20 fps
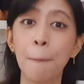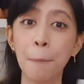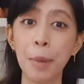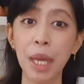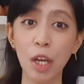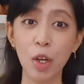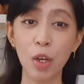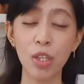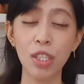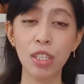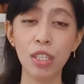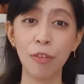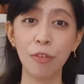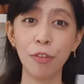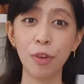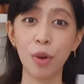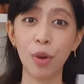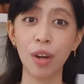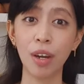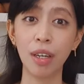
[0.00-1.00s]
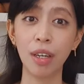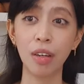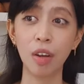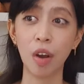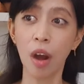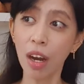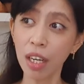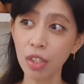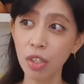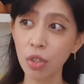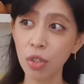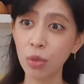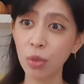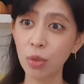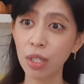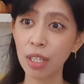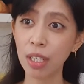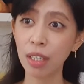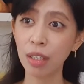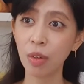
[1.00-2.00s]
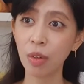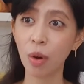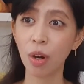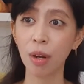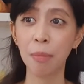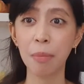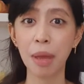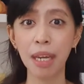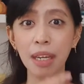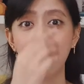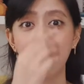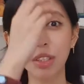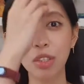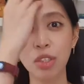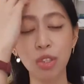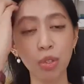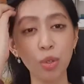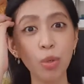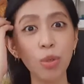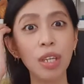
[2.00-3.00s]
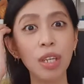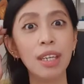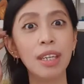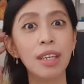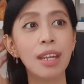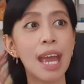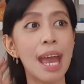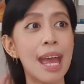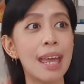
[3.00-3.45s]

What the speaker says: Because if you're an art student or a medical student